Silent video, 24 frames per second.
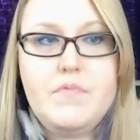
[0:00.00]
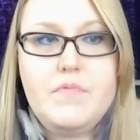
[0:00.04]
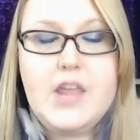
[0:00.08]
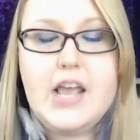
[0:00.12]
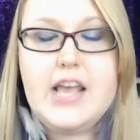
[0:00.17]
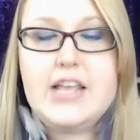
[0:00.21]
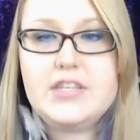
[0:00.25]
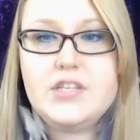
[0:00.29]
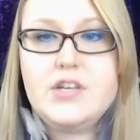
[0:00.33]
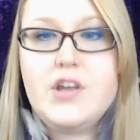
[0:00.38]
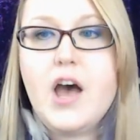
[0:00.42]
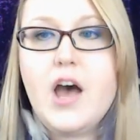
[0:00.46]

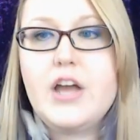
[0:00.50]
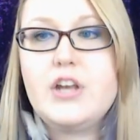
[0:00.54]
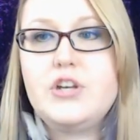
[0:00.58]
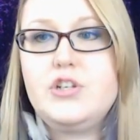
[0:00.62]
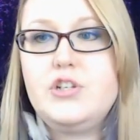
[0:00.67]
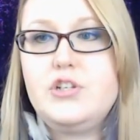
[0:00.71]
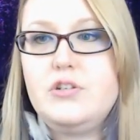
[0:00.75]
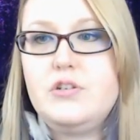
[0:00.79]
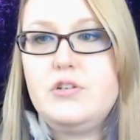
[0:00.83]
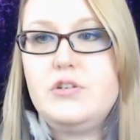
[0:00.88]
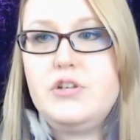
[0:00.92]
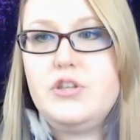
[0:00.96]
it's not
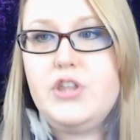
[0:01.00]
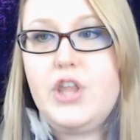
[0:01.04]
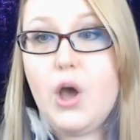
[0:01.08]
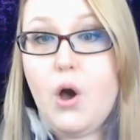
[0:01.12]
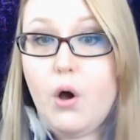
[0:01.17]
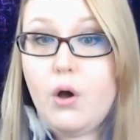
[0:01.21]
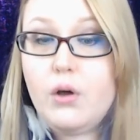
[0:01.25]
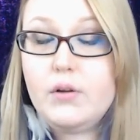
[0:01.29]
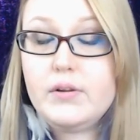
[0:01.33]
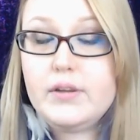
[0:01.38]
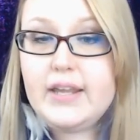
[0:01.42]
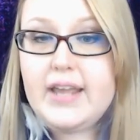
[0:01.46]
the
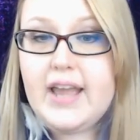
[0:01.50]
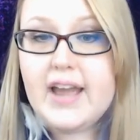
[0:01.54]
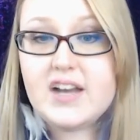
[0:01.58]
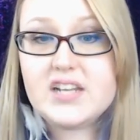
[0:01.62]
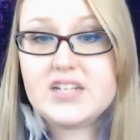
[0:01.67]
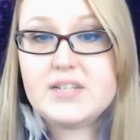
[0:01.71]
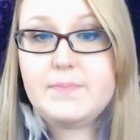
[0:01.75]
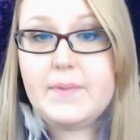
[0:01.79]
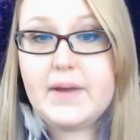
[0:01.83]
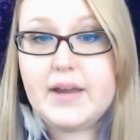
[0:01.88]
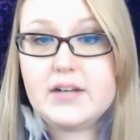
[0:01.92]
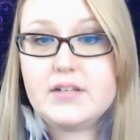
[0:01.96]
only
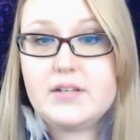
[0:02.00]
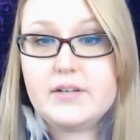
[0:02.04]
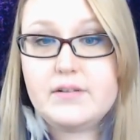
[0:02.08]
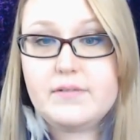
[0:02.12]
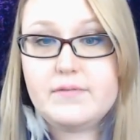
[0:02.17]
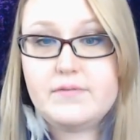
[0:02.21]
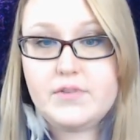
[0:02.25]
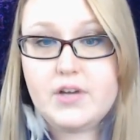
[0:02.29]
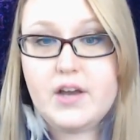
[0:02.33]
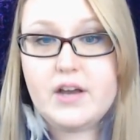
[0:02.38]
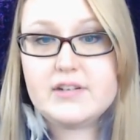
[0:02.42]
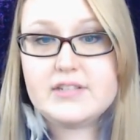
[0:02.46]
aspect
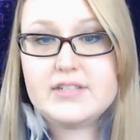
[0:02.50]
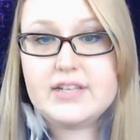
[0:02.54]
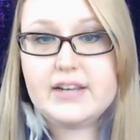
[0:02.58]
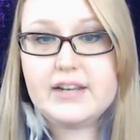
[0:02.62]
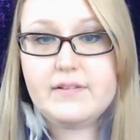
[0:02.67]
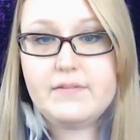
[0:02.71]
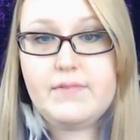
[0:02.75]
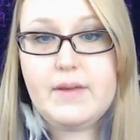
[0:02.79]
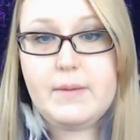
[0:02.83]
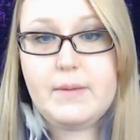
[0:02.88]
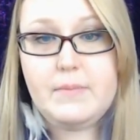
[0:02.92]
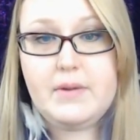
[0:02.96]
of toxic
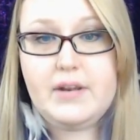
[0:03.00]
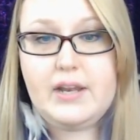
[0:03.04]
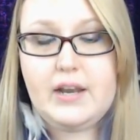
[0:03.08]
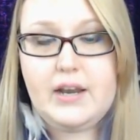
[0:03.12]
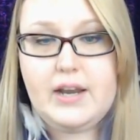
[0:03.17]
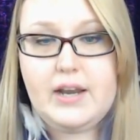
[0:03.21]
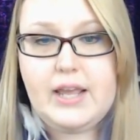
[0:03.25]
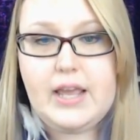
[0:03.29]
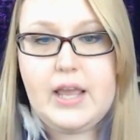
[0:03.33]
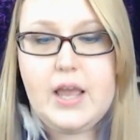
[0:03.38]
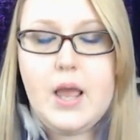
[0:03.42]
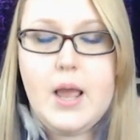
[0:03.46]

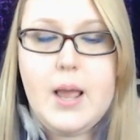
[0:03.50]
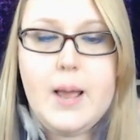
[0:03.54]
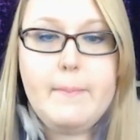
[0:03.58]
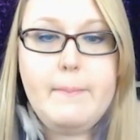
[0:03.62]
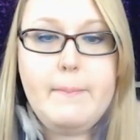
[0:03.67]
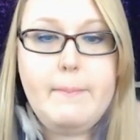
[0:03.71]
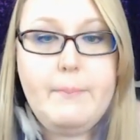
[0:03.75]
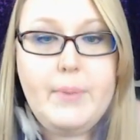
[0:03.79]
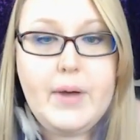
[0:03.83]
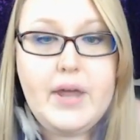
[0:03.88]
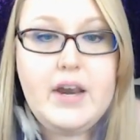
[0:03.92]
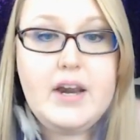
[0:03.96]
femininity
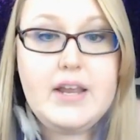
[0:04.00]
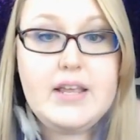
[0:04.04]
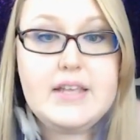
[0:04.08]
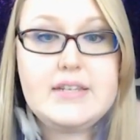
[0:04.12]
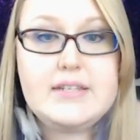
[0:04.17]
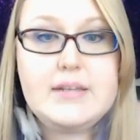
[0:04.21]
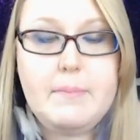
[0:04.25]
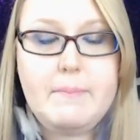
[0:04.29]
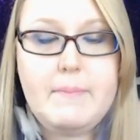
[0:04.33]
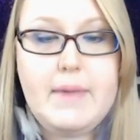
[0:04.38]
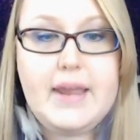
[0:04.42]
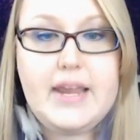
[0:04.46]
but it is
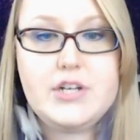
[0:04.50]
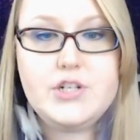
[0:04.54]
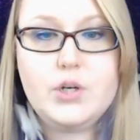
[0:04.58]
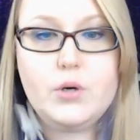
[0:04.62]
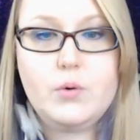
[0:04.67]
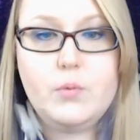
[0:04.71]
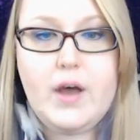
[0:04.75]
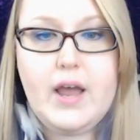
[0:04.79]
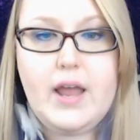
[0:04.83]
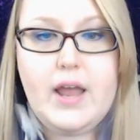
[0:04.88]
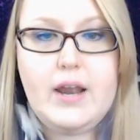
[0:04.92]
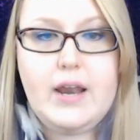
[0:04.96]
a major
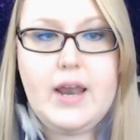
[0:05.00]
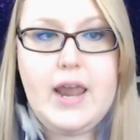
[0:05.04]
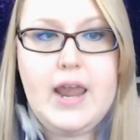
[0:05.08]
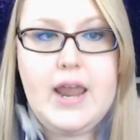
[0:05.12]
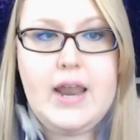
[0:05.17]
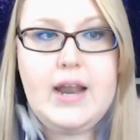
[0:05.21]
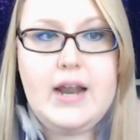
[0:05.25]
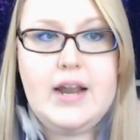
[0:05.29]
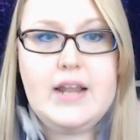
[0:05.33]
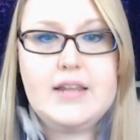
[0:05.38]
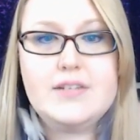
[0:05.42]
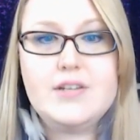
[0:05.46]
one
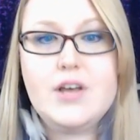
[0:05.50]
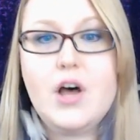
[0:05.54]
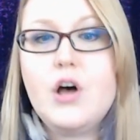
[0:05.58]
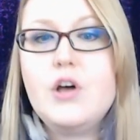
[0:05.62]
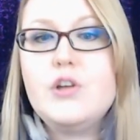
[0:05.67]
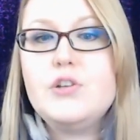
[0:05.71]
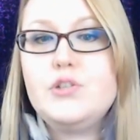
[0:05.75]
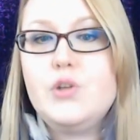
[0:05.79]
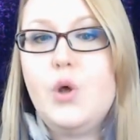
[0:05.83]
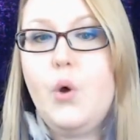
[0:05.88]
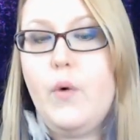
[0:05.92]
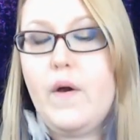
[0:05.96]
and it's
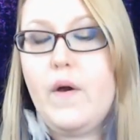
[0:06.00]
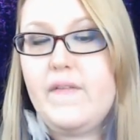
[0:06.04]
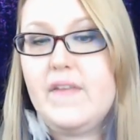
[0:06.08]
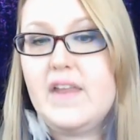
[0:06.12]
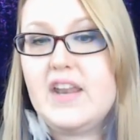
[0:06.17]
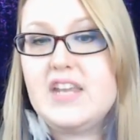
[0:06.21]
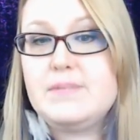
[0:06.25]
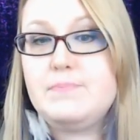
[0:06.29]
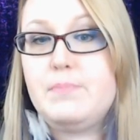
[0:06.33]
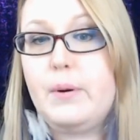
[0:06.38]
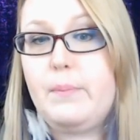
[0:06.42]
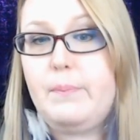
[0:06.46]
also one that
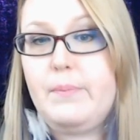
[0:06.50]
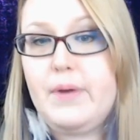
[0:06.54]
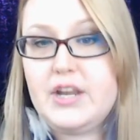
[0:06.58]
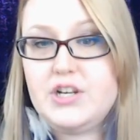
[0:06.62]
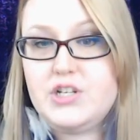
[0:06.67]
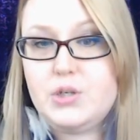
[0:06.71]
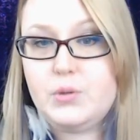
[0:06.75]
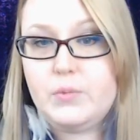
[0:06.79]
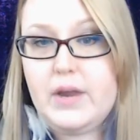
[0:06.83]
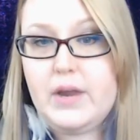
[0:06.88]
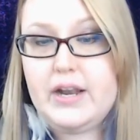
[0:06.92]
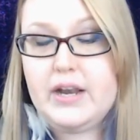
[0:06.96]
is
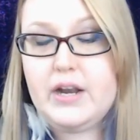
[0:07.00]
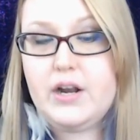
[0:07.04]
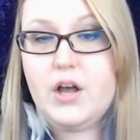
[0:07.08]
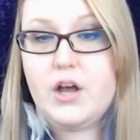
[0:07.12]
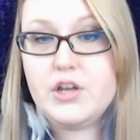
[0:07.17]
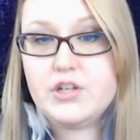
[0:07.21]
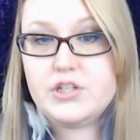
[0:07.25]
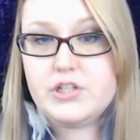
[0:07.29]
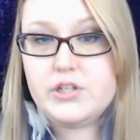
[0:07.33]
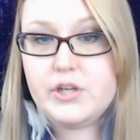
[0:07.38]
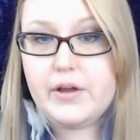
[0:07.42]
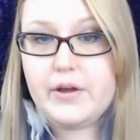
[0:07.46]
perpetuated
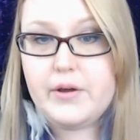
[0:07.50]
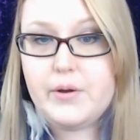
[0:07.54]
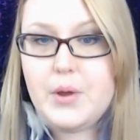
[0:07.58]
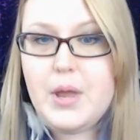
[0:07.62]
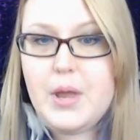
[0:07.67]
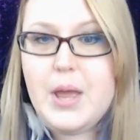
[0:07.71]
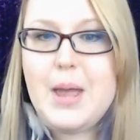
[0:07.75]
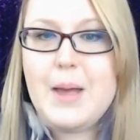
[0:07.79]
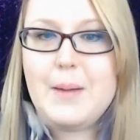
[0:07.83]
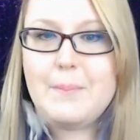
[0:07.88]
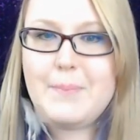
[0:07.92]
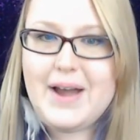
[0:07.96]
also
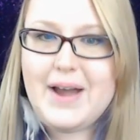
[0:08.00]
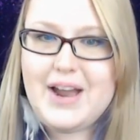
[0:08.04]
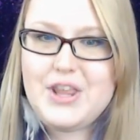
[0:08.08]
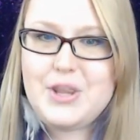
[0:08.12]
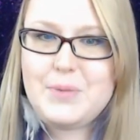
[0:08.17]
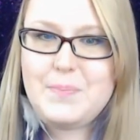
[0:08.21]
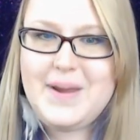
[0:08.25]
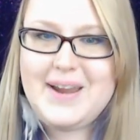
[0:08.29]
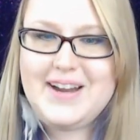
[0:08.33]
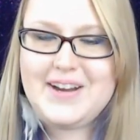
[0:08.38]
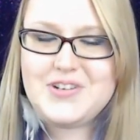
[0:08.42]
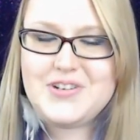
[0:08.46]
by the
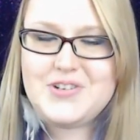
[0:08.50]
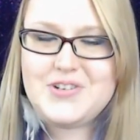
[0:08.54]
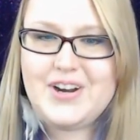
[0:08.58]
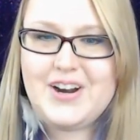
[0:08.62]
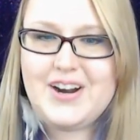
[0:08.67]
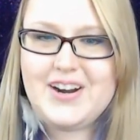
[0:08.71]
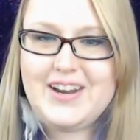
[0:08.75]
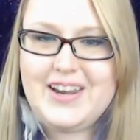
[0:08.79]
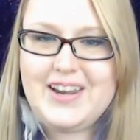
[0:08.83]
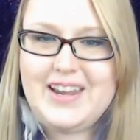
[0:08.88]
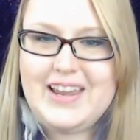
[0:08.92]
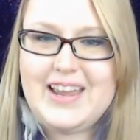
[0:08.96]

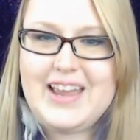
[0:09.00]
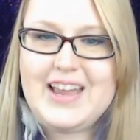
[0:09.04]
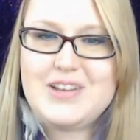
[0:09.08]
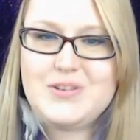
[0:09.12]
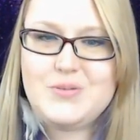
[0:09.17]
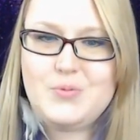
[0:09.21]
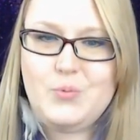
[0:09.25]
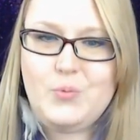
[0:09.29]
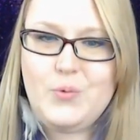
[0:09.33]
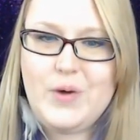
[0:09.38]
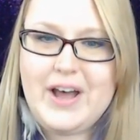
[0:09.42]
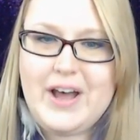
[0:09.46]
patriarchy as
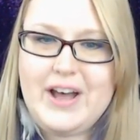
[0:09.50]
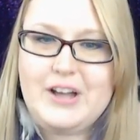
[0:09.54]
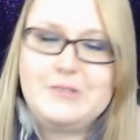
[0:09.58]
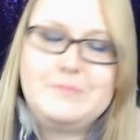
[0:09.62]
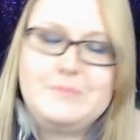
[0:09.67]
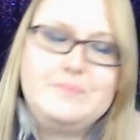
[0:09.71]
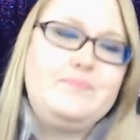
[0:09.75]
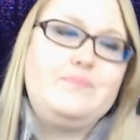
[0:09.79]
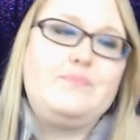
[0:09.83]
well